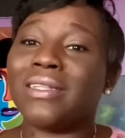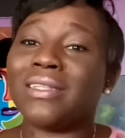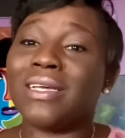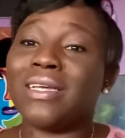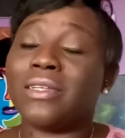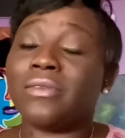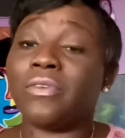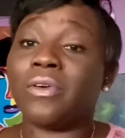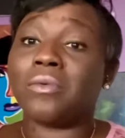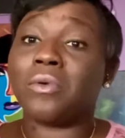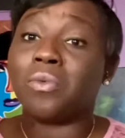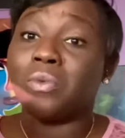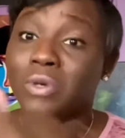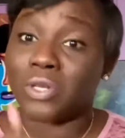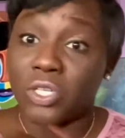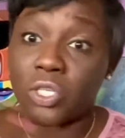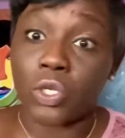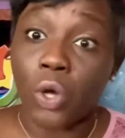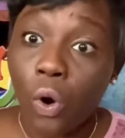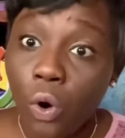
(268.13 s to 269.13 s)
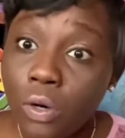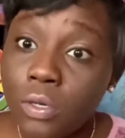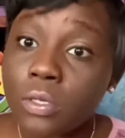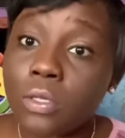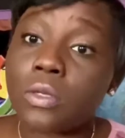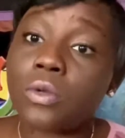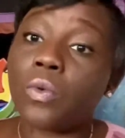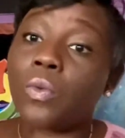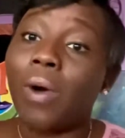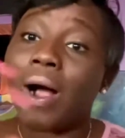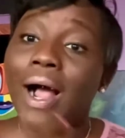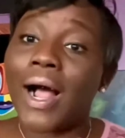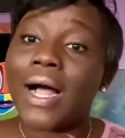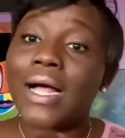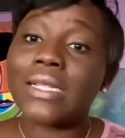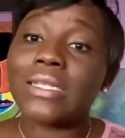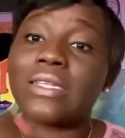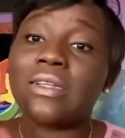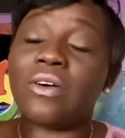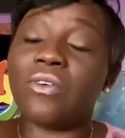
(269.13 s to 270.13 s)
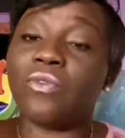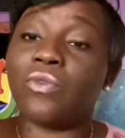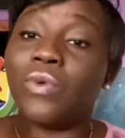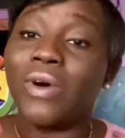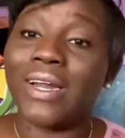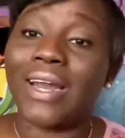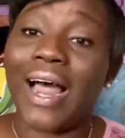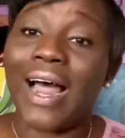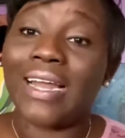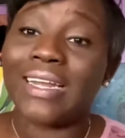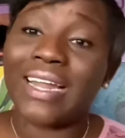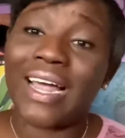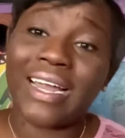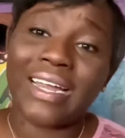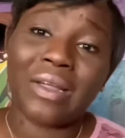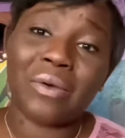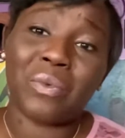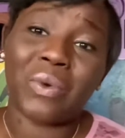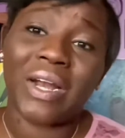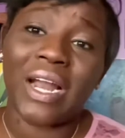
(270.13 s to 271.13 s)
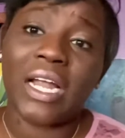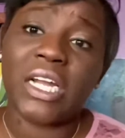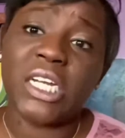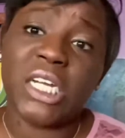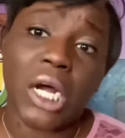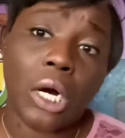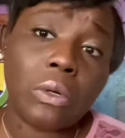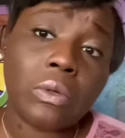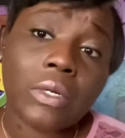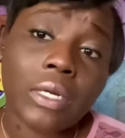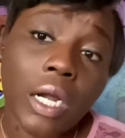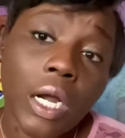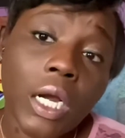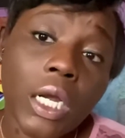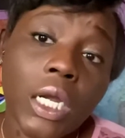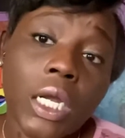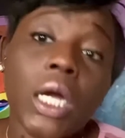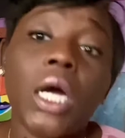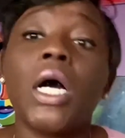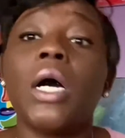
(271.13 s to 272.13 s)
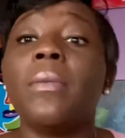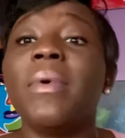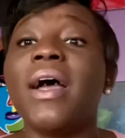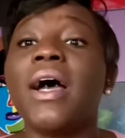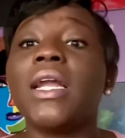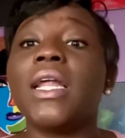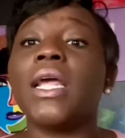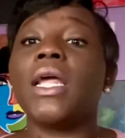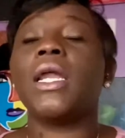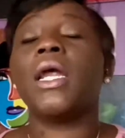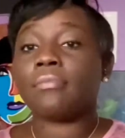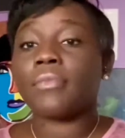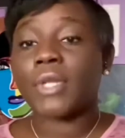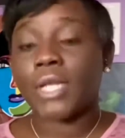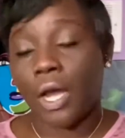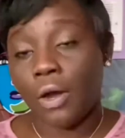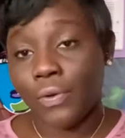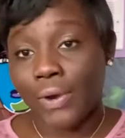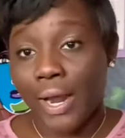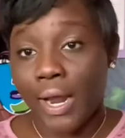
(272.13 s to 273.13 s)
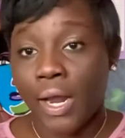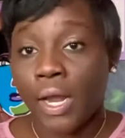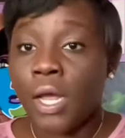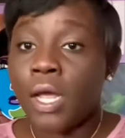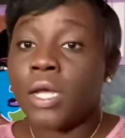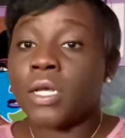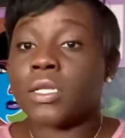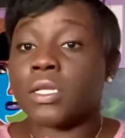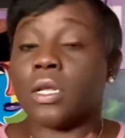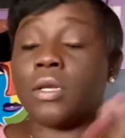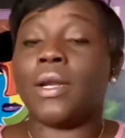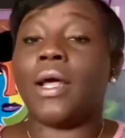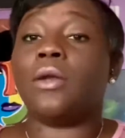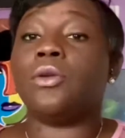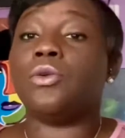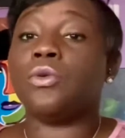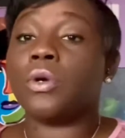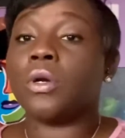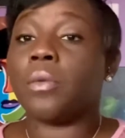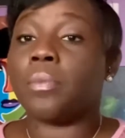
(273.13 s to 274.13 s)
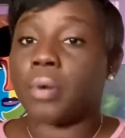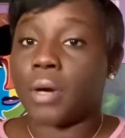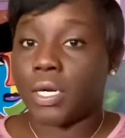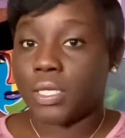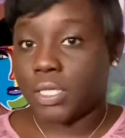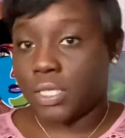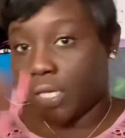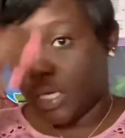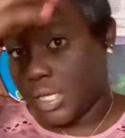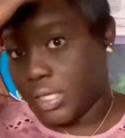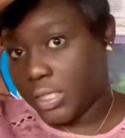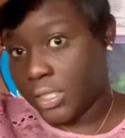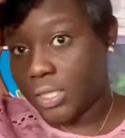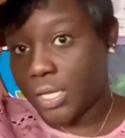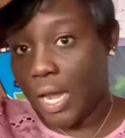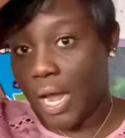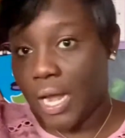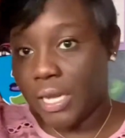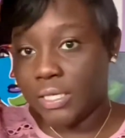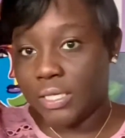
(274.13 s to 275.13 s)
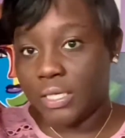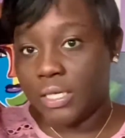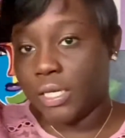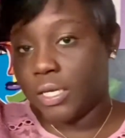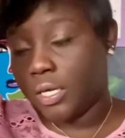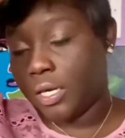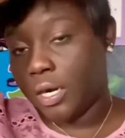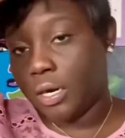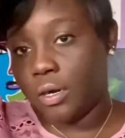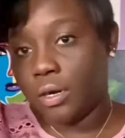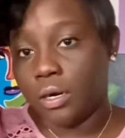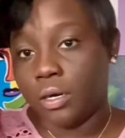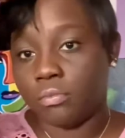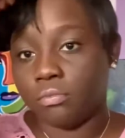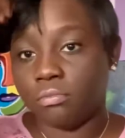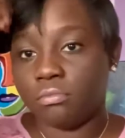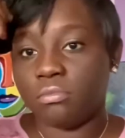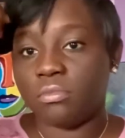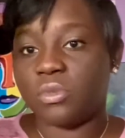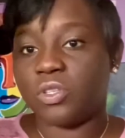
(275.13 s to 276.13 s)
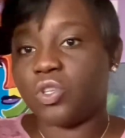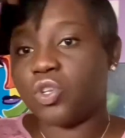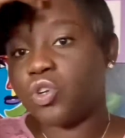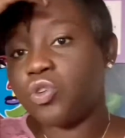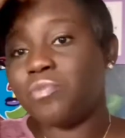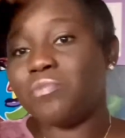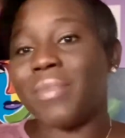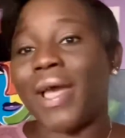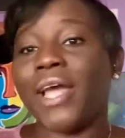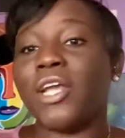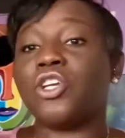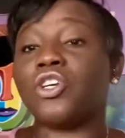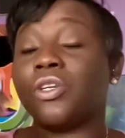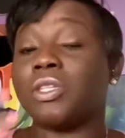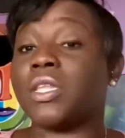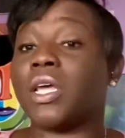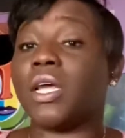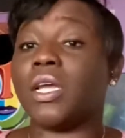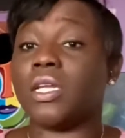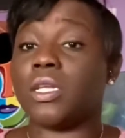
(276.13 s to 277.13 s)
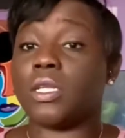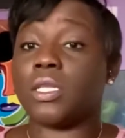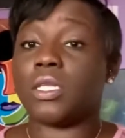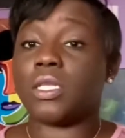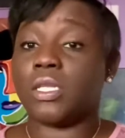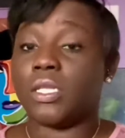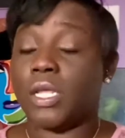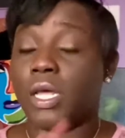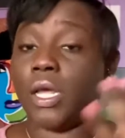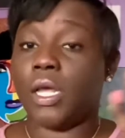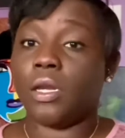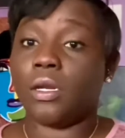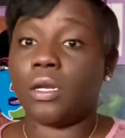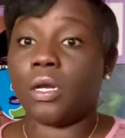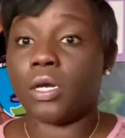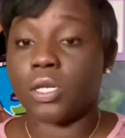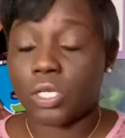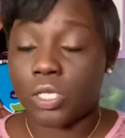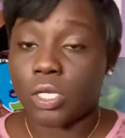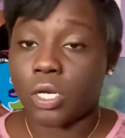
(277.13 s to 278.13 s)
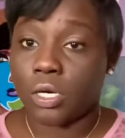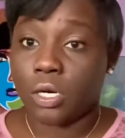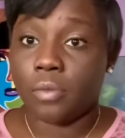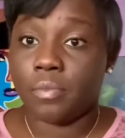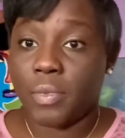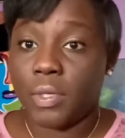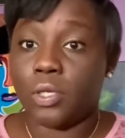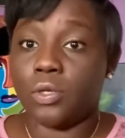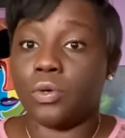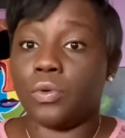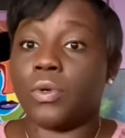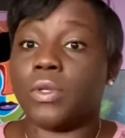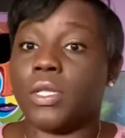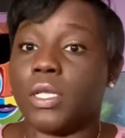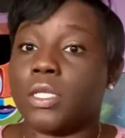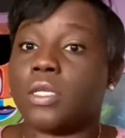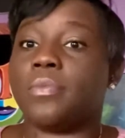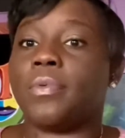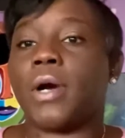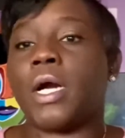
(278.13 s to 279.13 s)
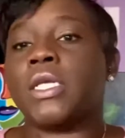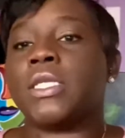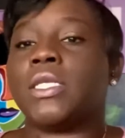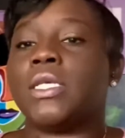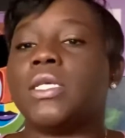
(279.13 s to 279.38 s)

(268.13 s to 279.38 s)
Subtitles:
from the result wise of what I like and what I don't like about it. Okay, so now during the process, I did come 2 major things that concerned me during this process.